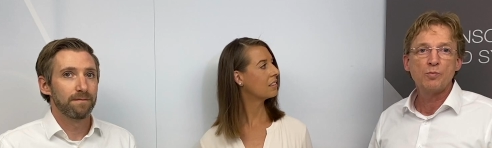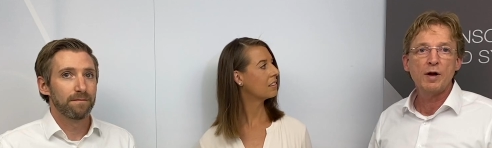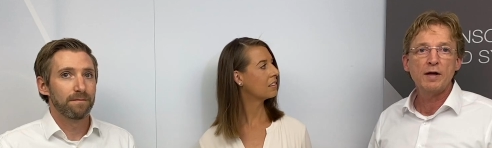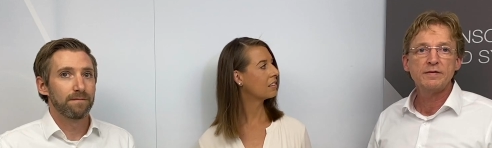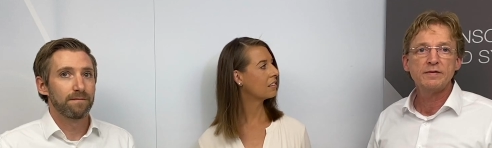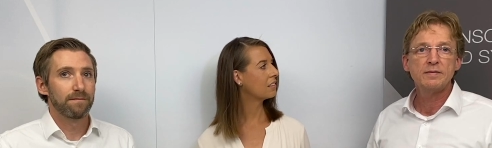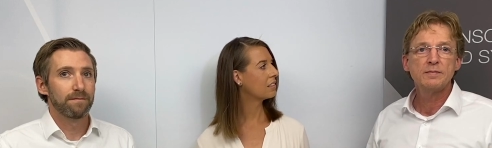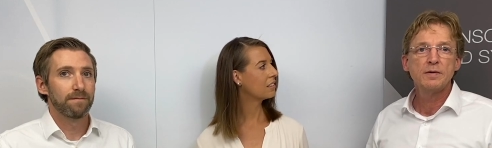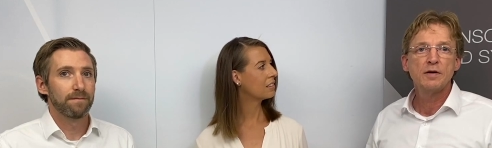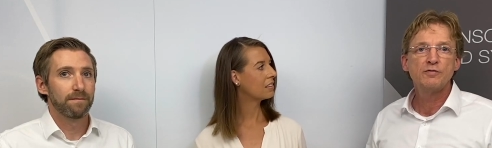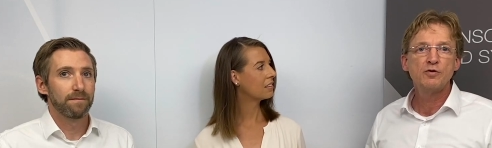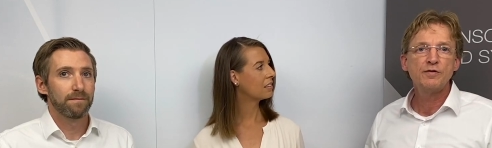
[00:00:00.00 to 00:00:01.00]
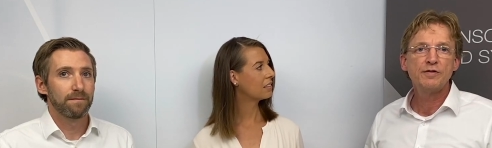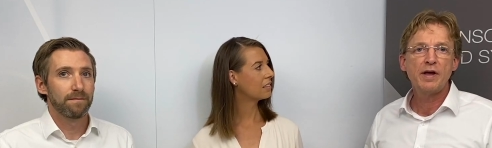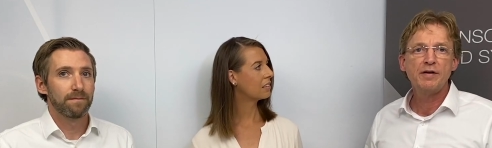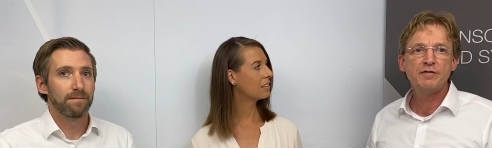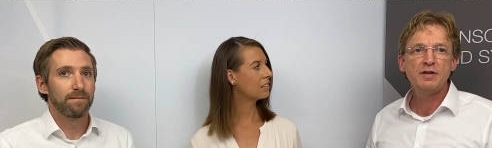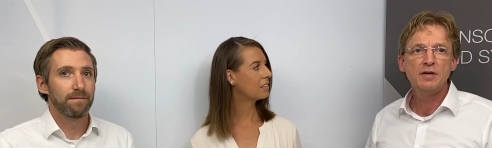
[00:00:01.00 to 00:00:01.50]
Speaker 1: Plus, food
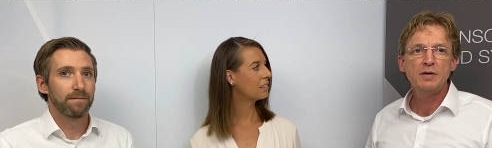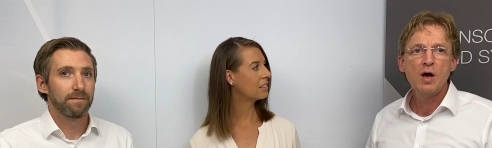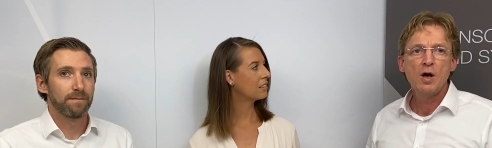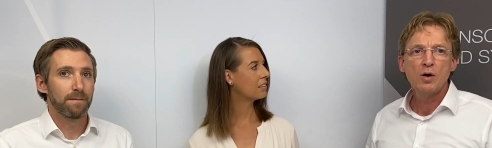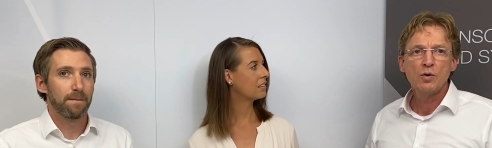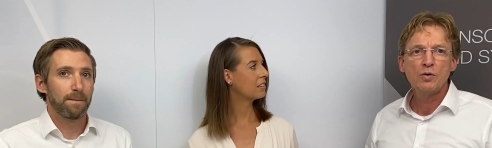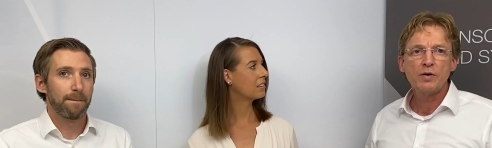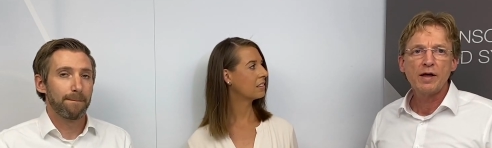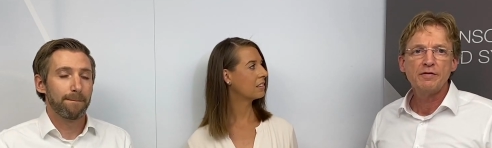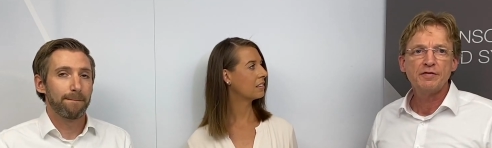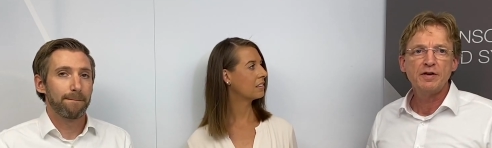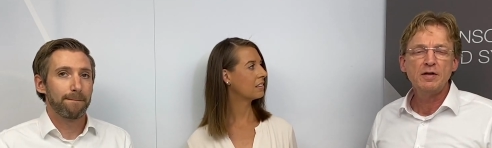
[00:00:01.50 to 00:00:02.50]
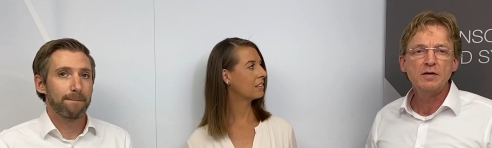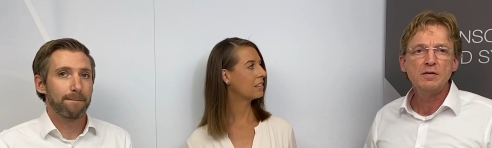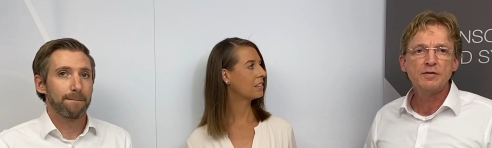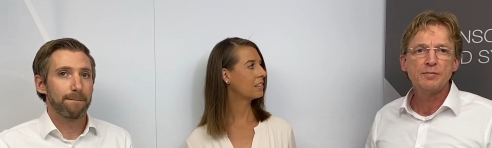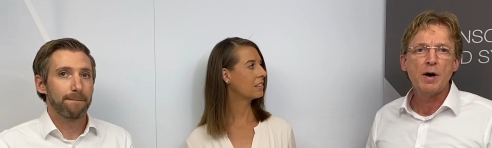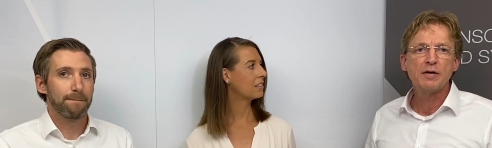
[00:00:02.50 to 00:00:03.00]
safety, look and feel,
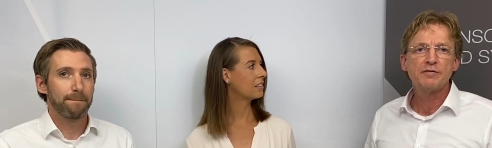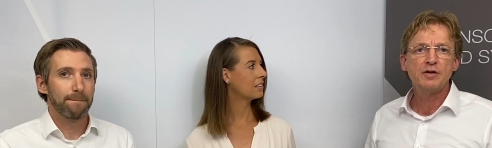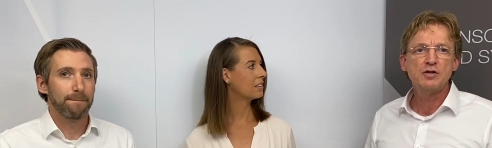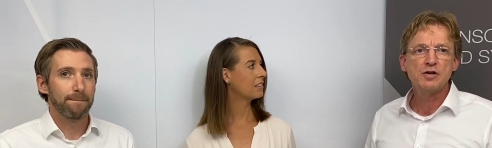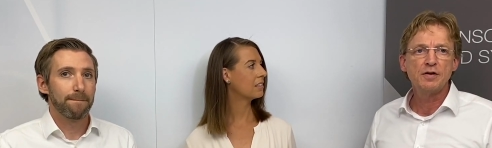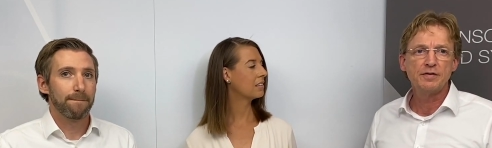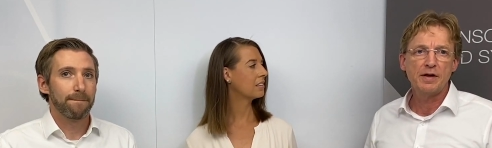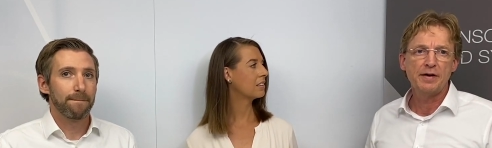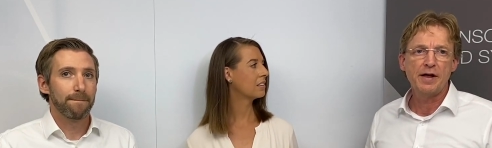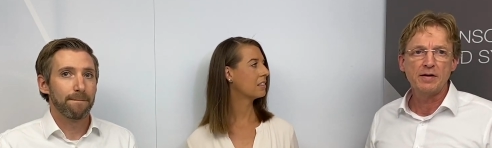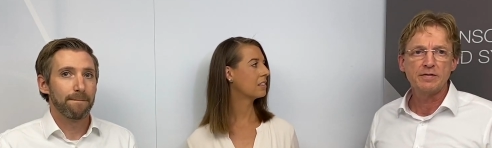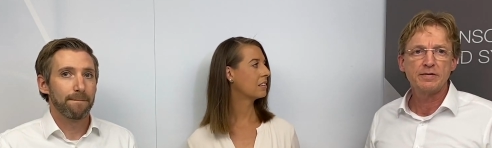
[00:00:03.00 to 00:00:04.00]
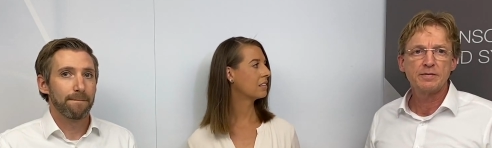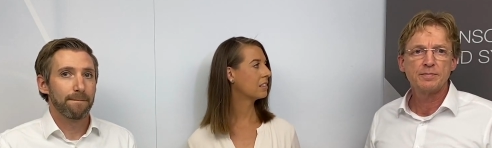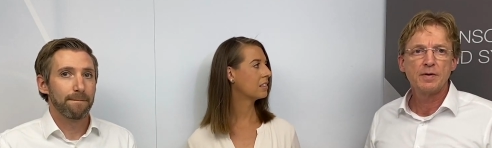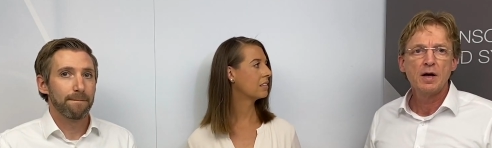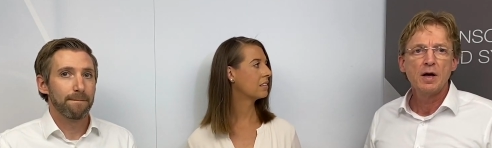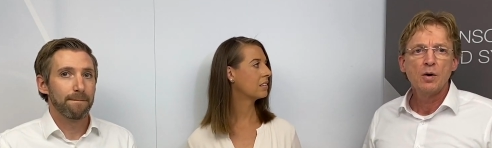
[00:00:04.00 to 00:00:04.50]
smart features and health.
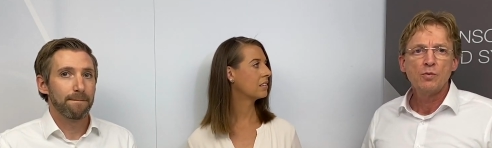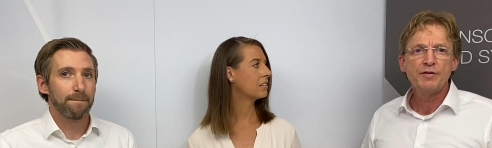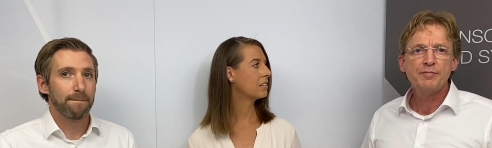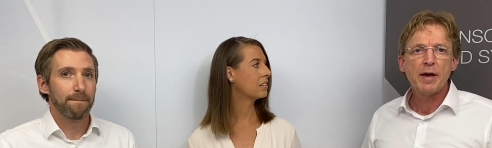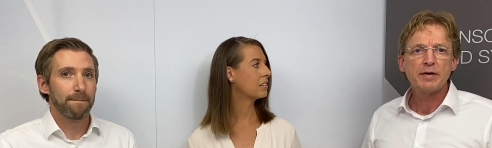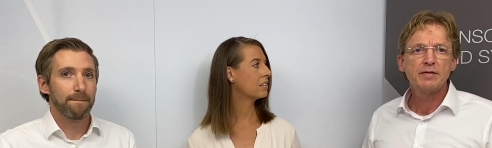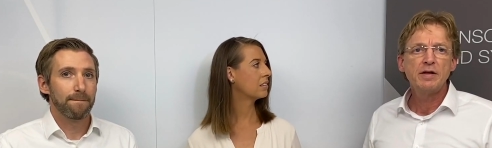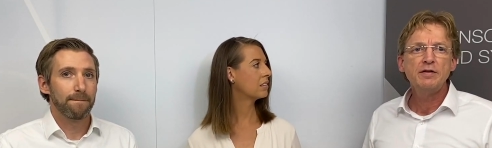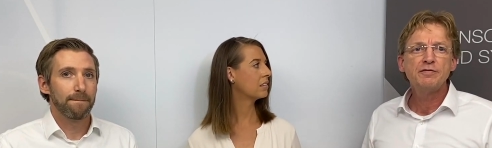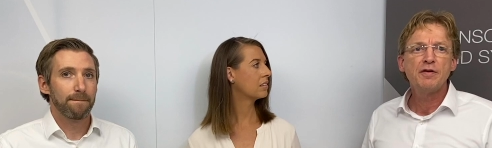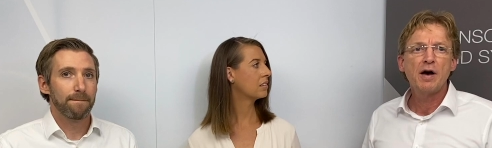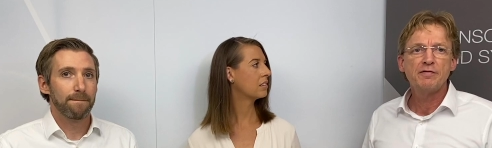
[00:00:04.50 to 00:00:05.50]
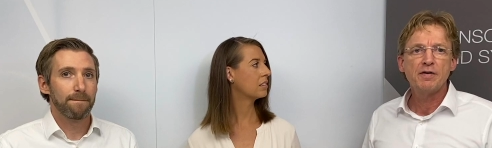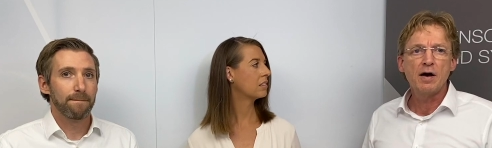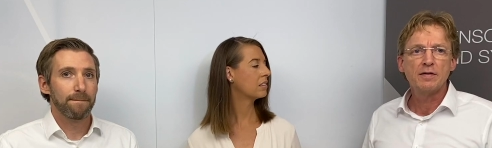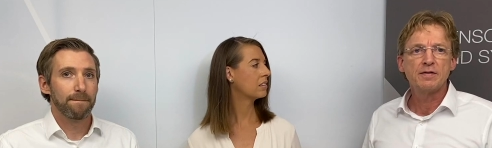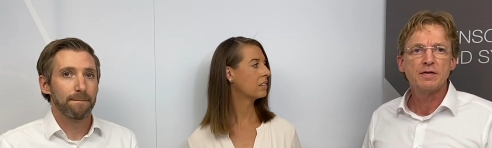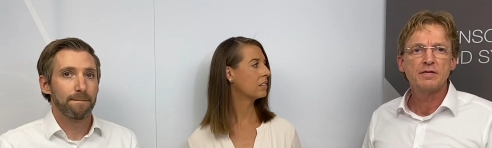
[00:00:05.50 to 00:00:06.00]
We've packed these 5
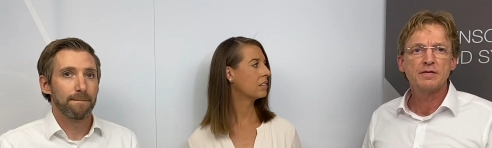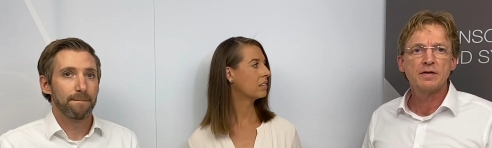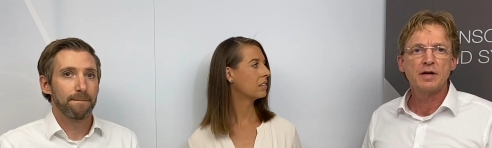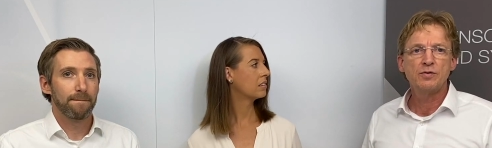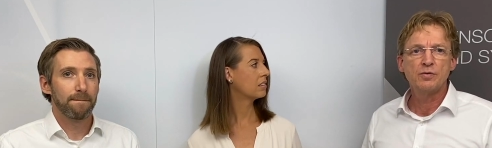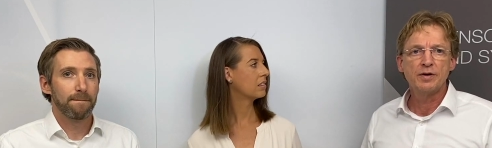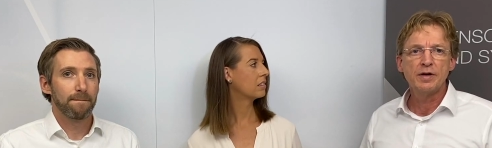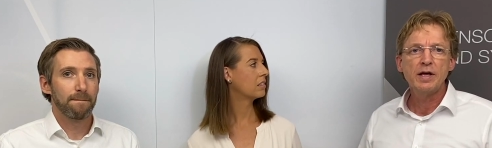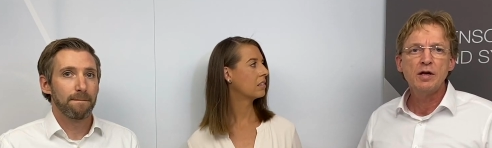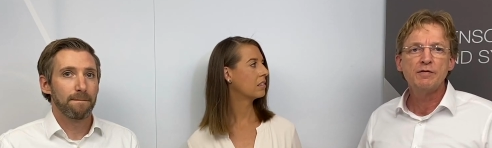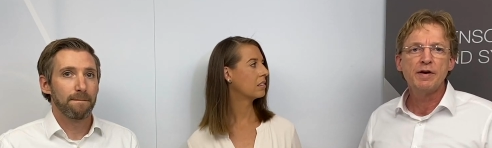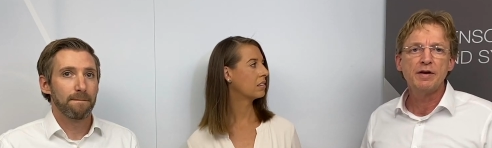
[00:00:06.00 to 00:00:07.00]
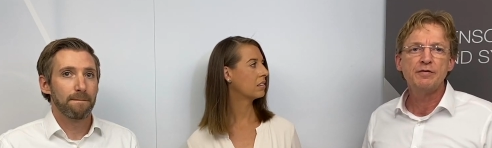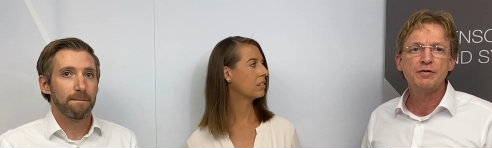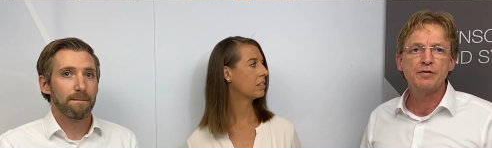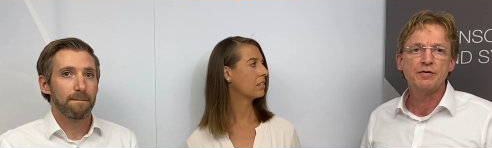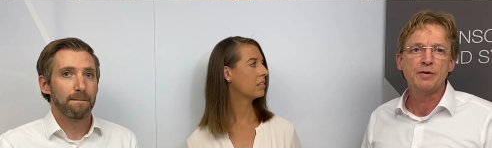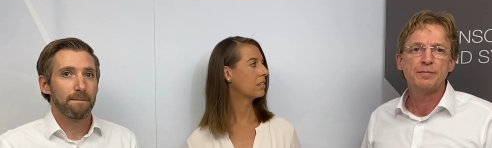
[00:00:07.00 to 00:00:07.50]
answers into an innovative
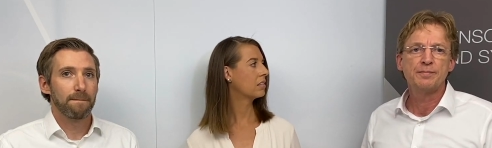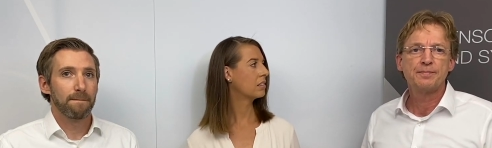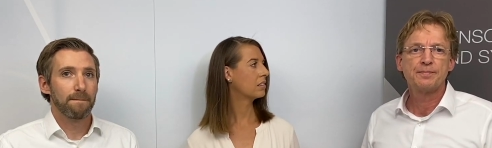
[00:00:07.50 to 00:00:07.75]
system.